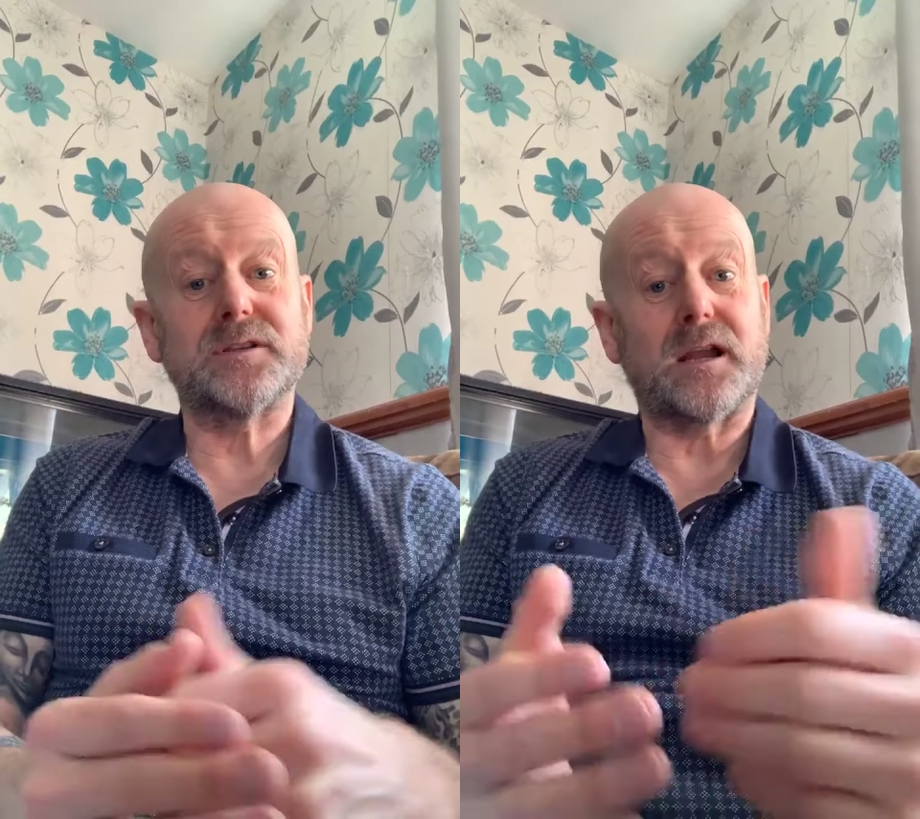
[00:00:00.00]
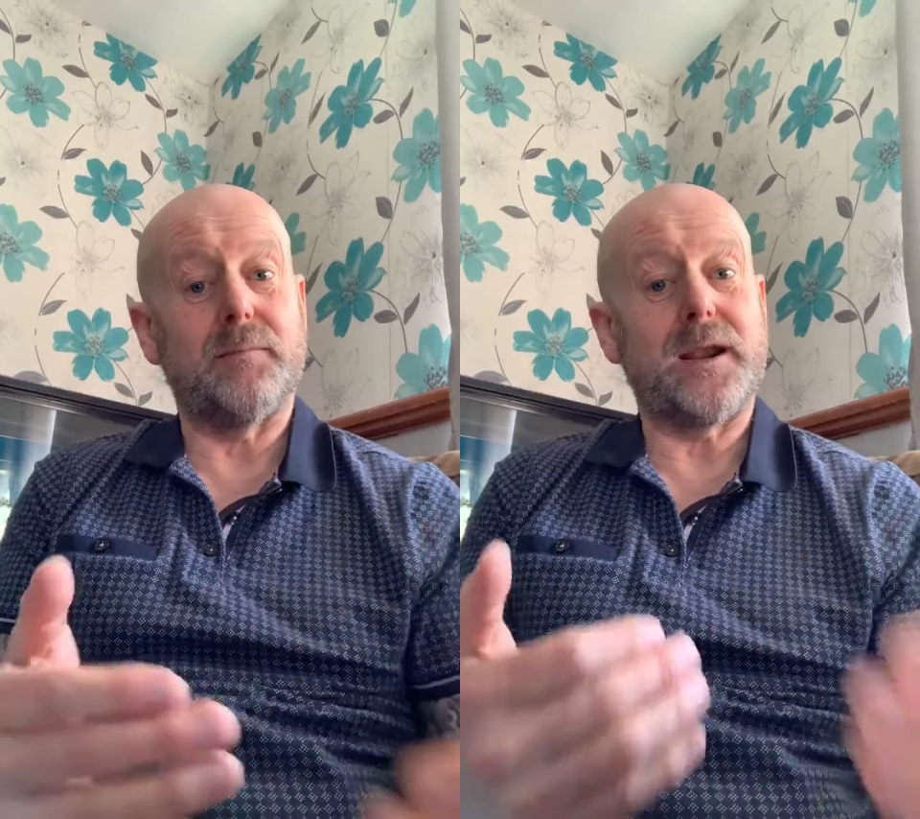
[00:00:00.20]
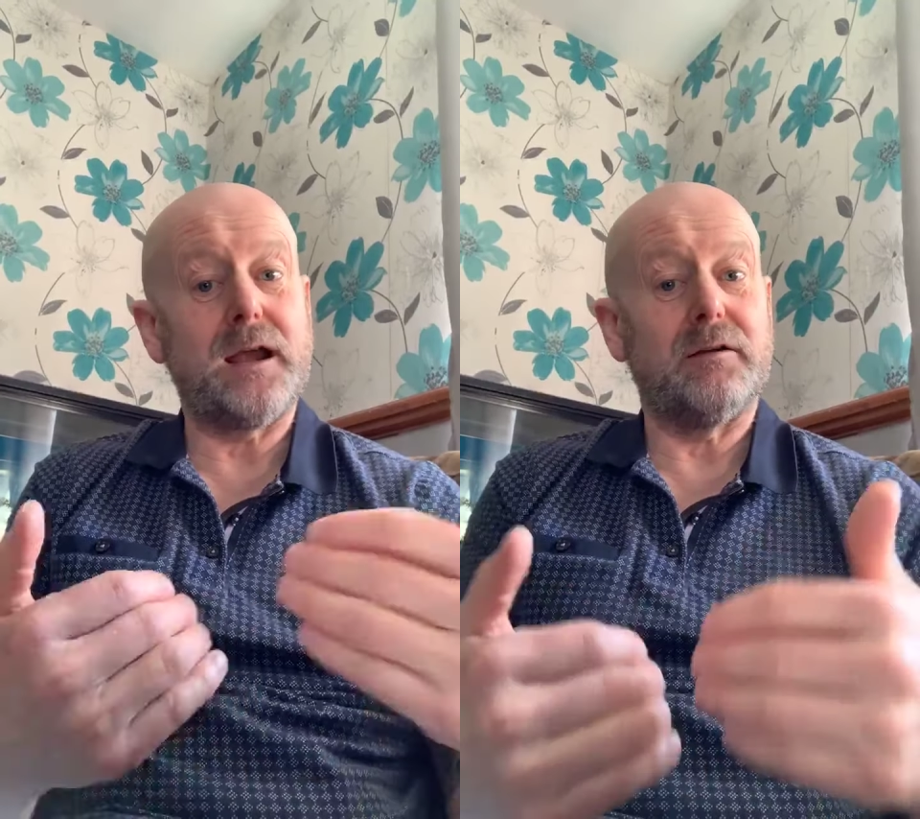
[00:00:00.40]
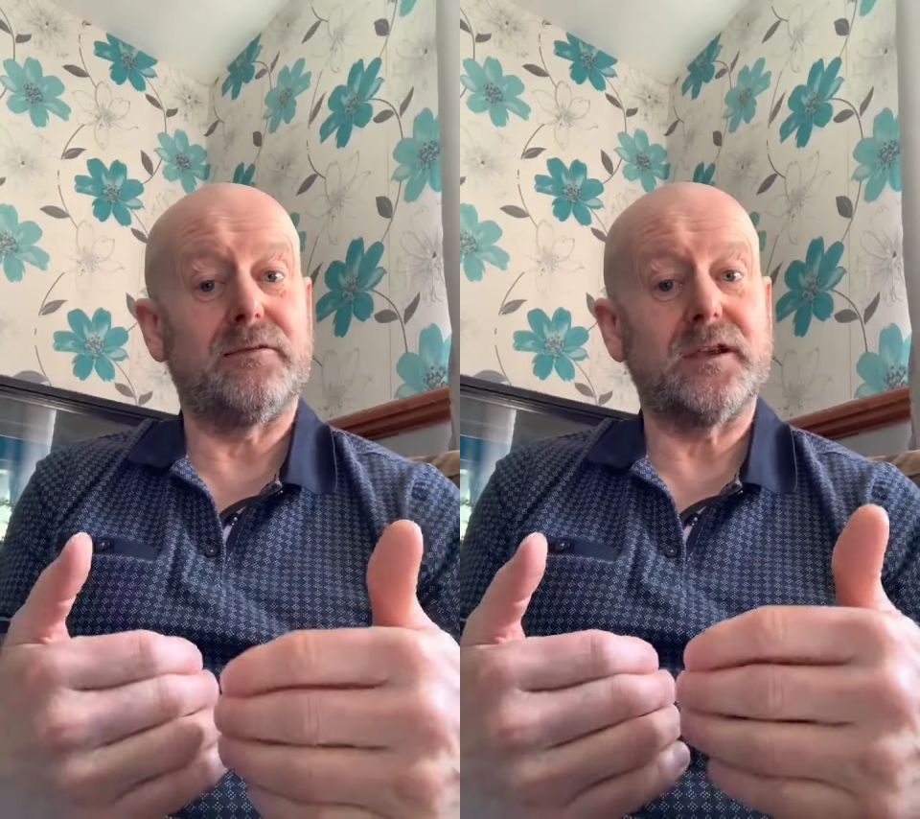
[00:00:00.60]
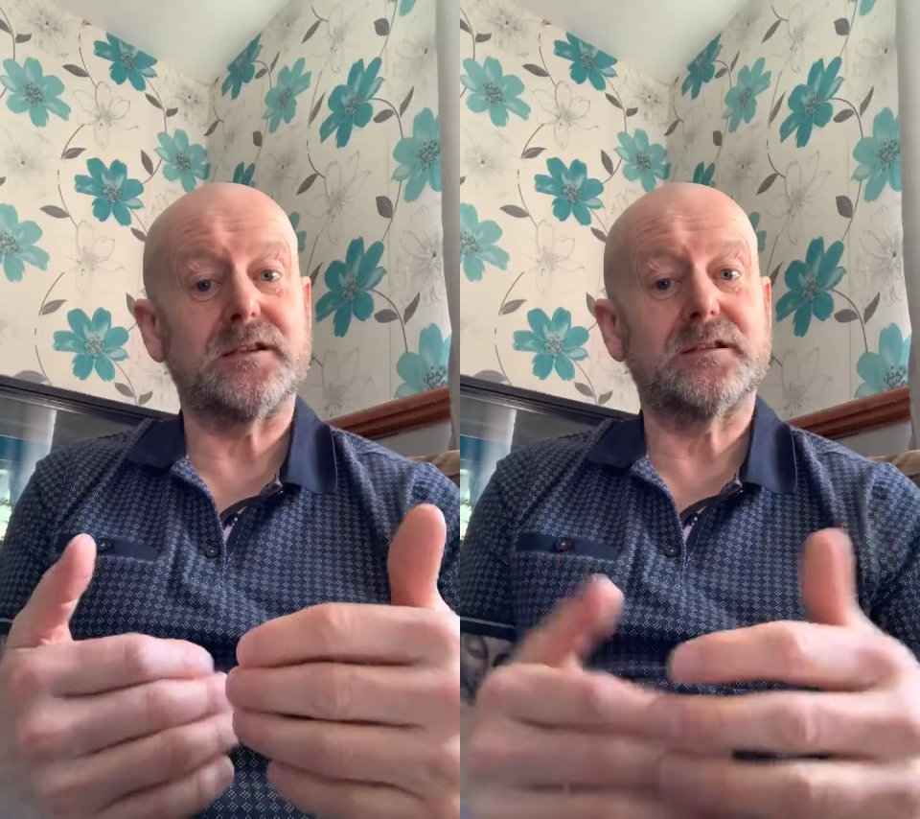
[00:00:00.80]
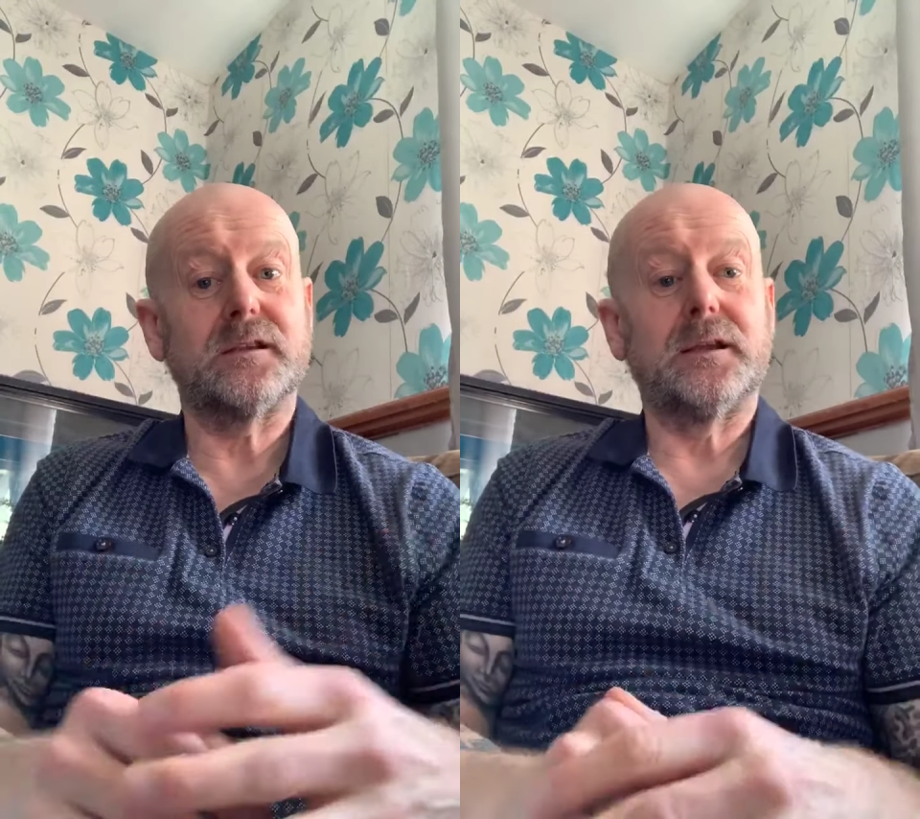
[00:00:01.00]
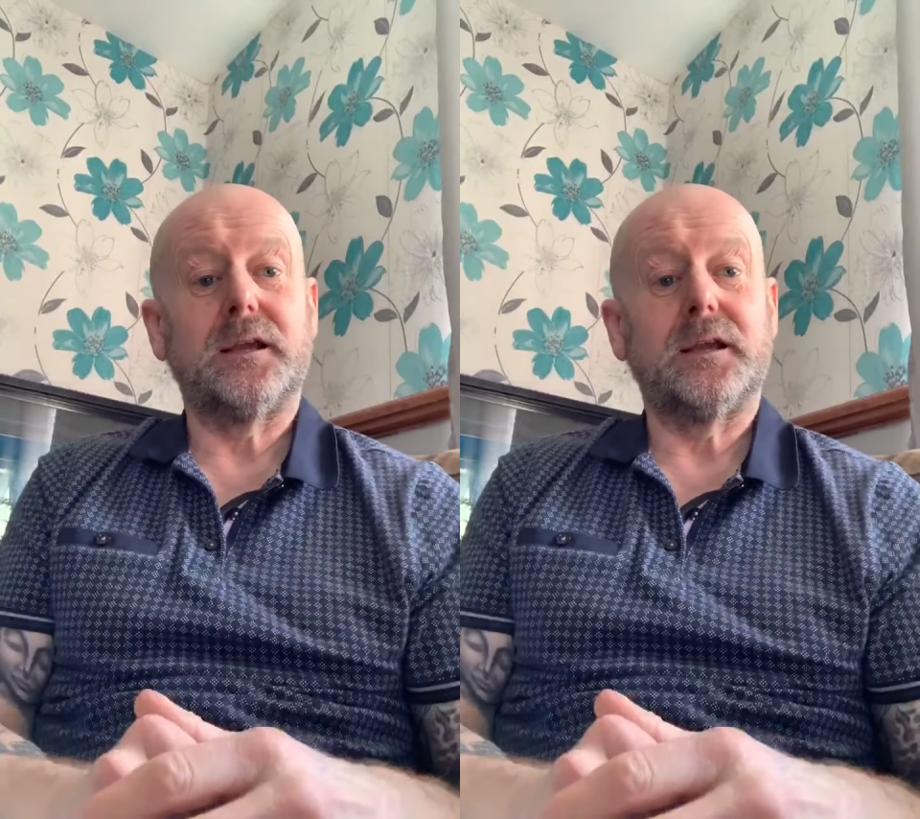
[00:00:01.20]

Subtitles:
coming out of this.